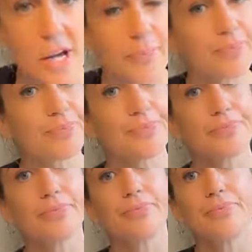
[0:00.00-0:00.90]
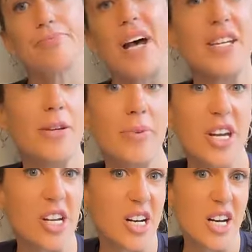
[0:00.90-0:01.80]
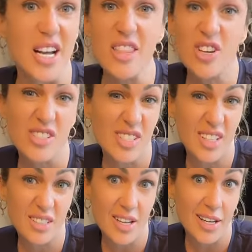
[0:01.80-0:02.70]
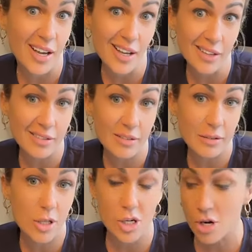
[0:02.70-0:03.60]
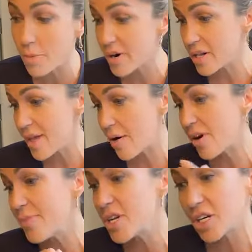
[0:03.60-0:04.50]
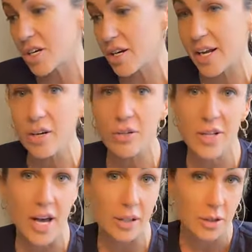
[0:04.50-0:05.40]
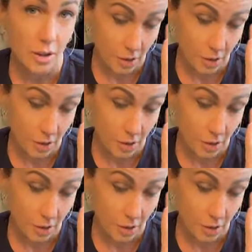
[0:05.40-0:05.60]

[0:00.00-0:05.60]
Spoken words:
all right? But you're going to need those things, I guess. You're going to operate in that realm. You're going to need all that.